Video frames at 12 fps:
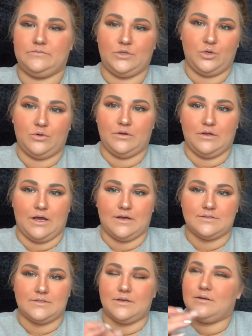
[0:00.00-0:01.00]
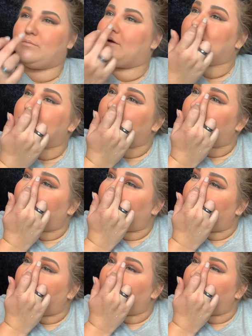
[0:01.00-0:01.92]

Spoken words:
Ooh, yeah, see, it brightens it right out.